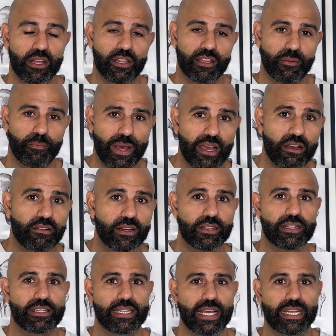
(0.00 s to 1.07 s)
The better
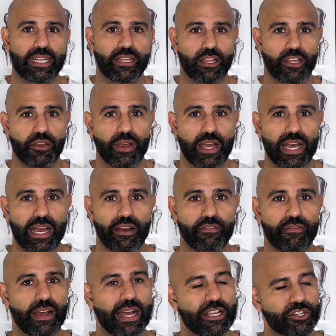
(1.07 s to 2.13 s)
understanding that you
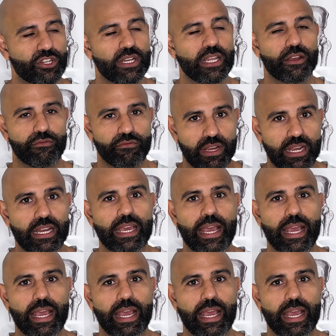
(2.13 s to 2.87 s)
have, actually it really